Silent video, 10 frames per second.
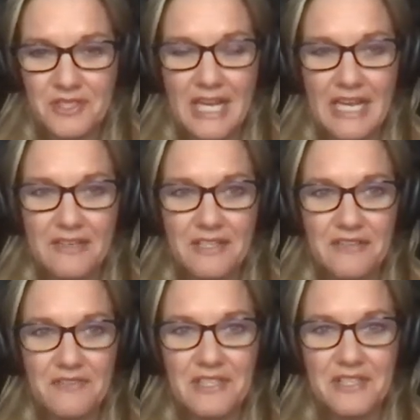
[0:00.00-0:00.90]
I already
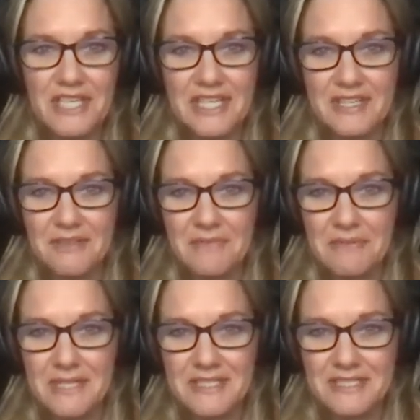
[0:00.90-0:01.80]
feel like
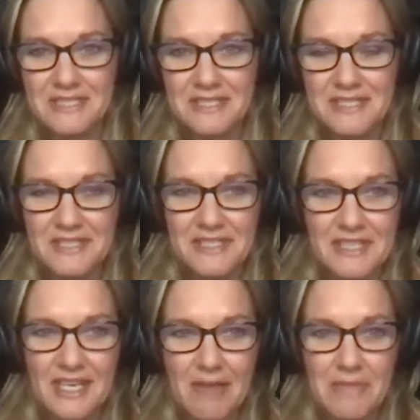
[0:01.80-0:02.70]
maybe
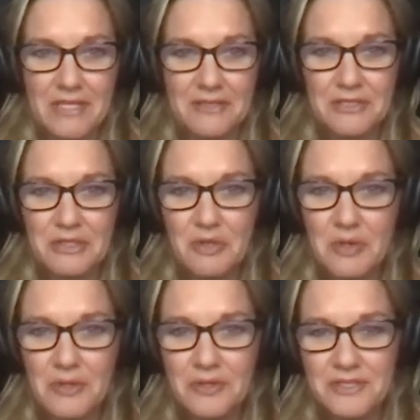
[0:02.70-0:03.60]
I'm a little too
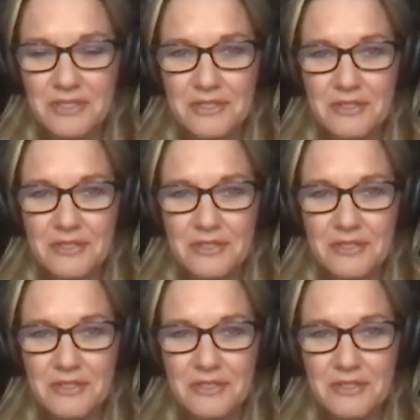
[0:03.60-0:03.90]
old to do,